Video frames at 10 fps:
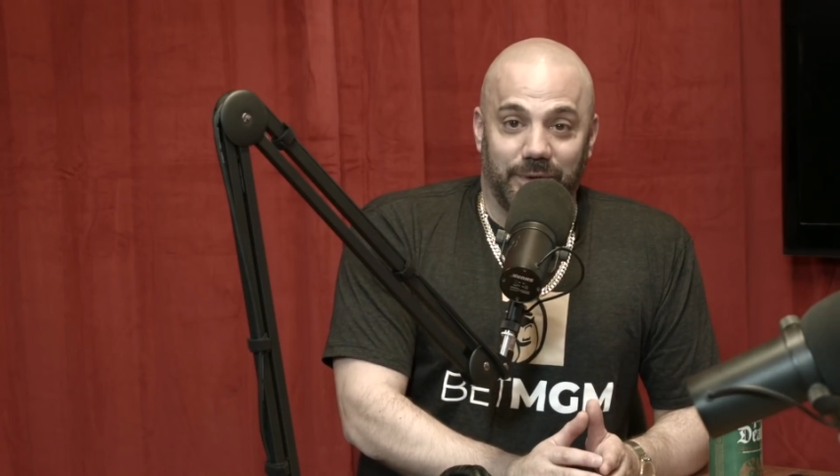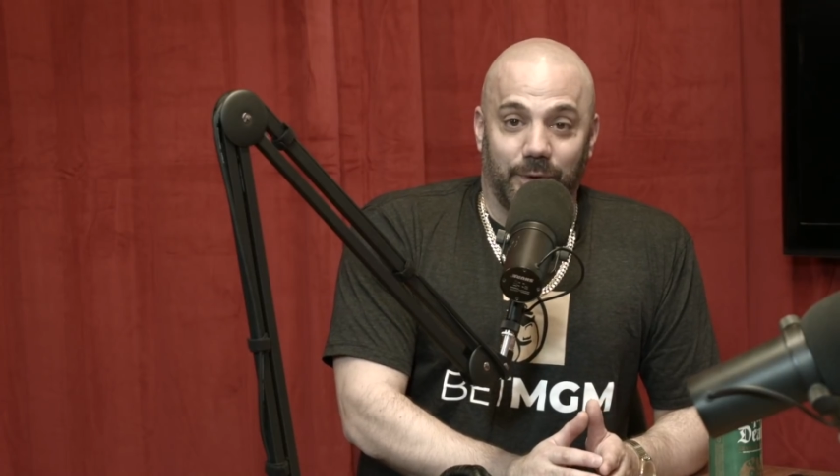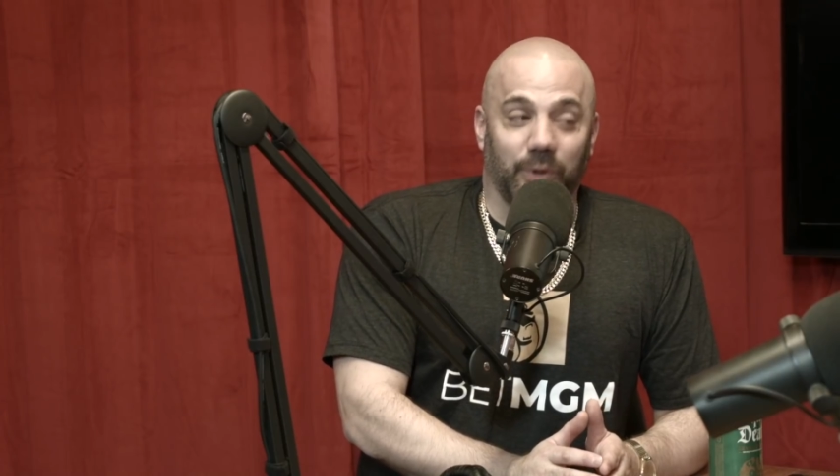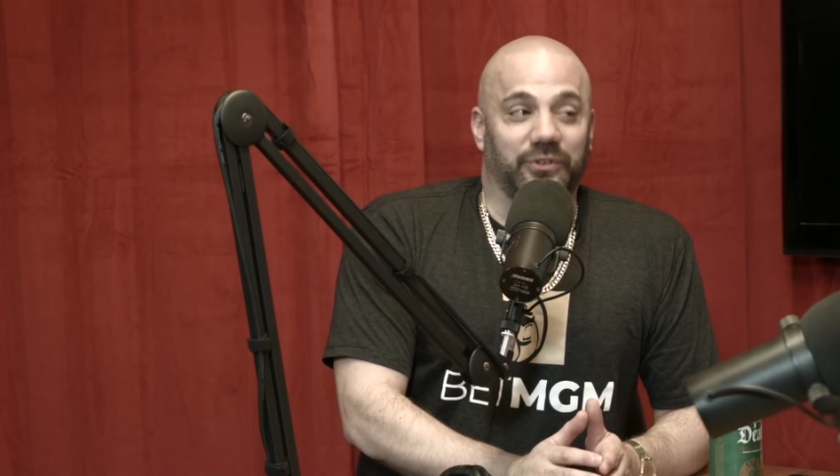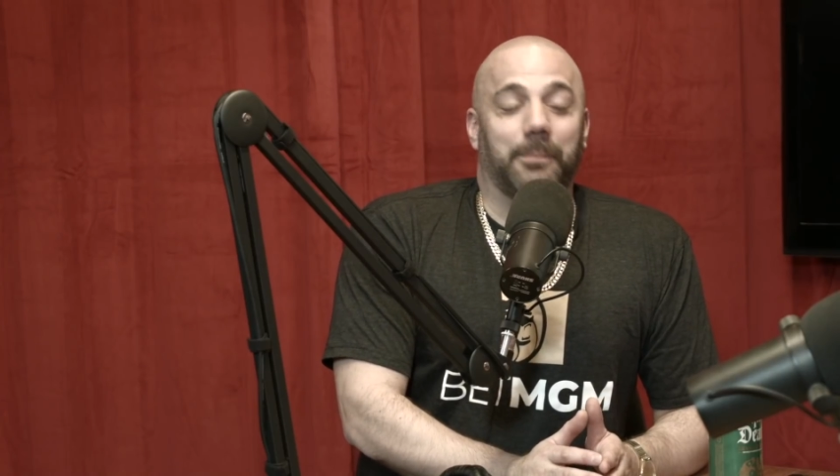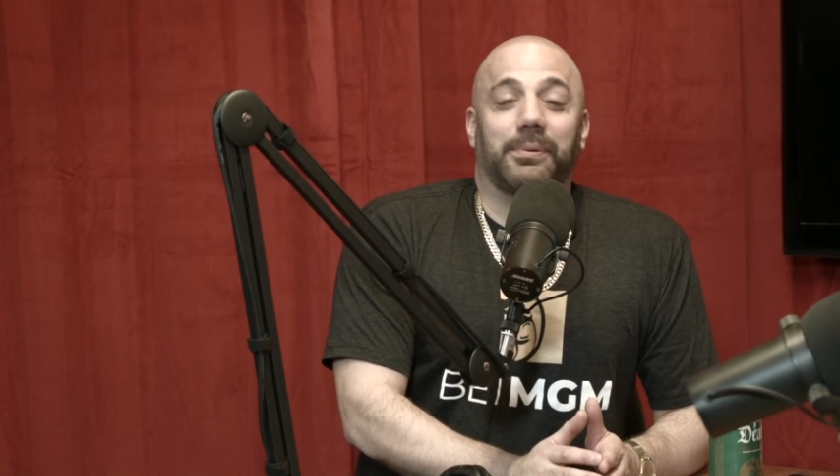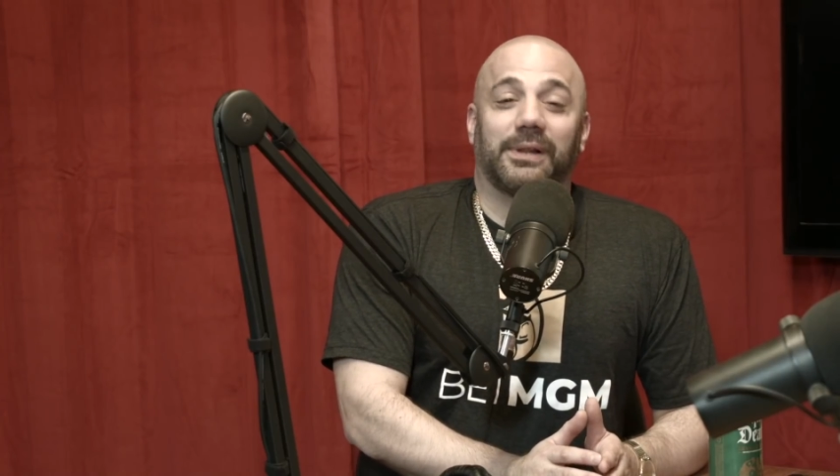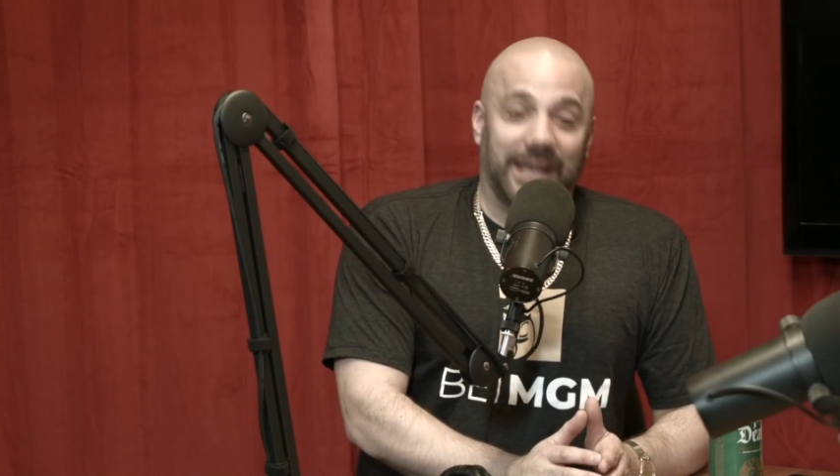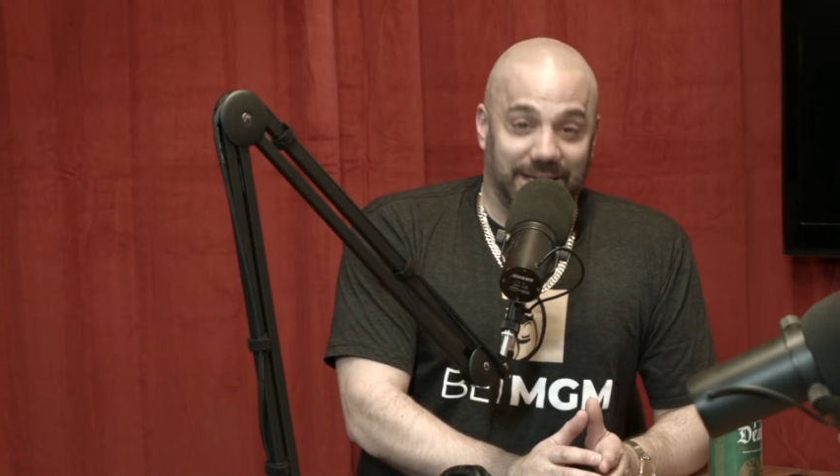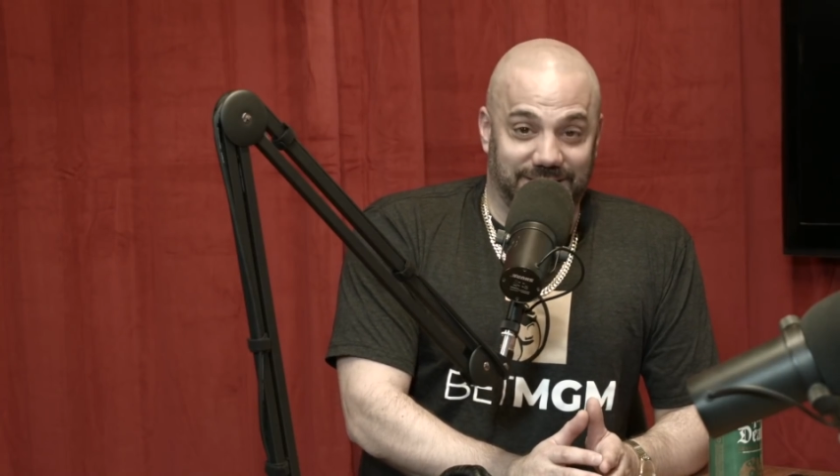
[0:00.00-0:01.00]
was a
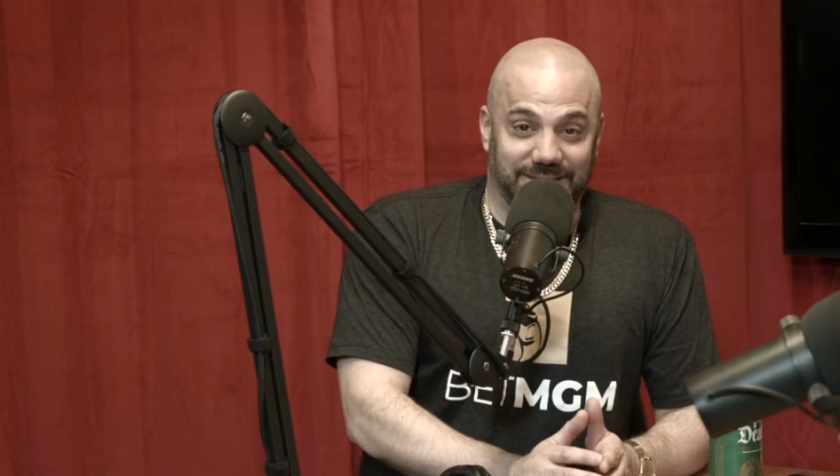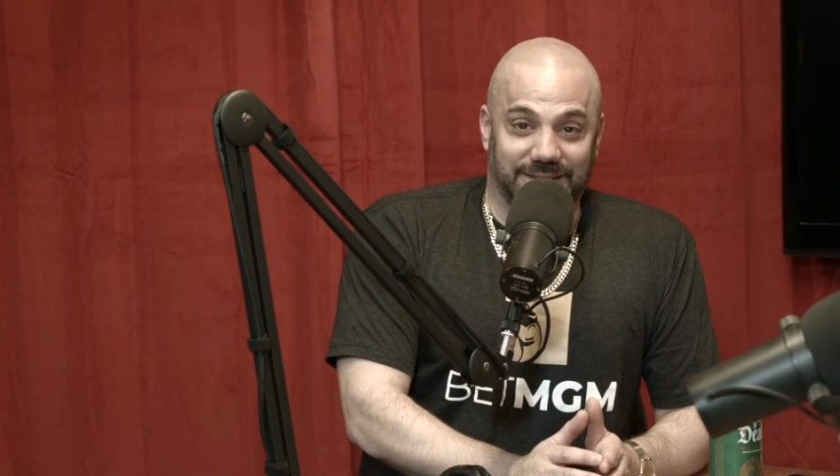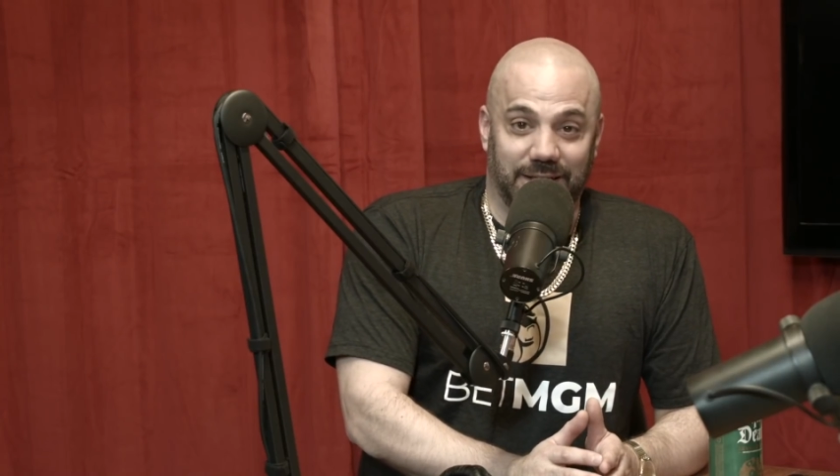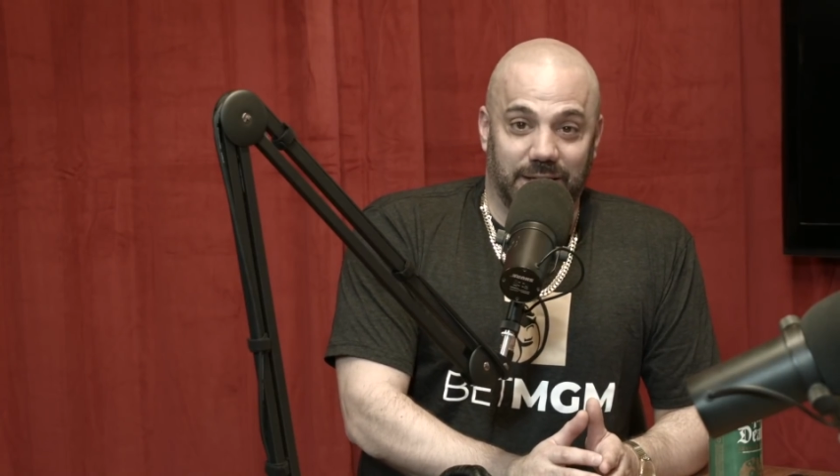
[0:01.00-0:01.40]
place